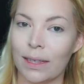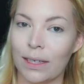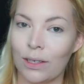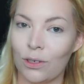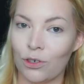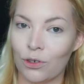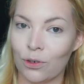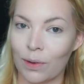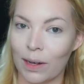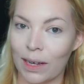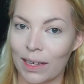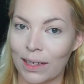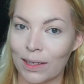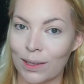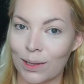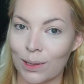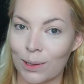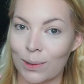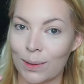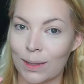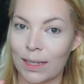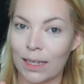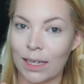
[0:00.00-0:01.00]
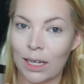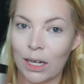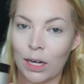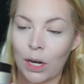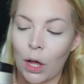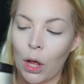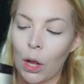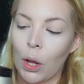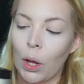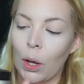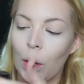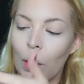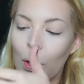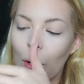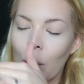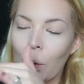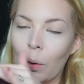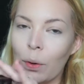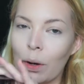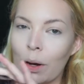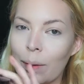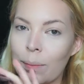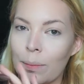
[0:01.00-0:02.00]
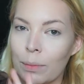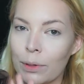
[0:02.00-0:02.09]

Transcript: the translucent Laura